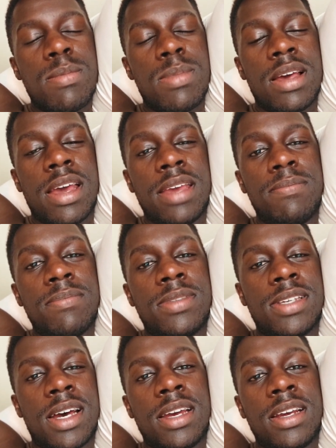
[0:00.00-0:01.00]
but I'm
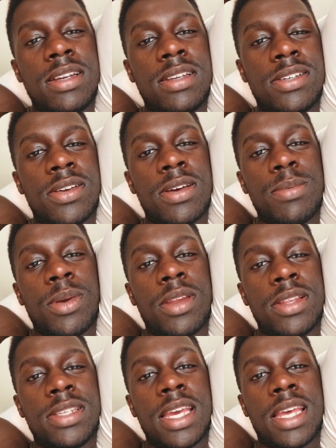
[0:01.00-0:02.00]
tired so I'm
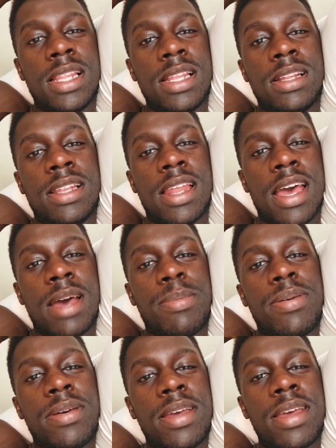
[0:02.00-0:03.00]
gonna take a little nap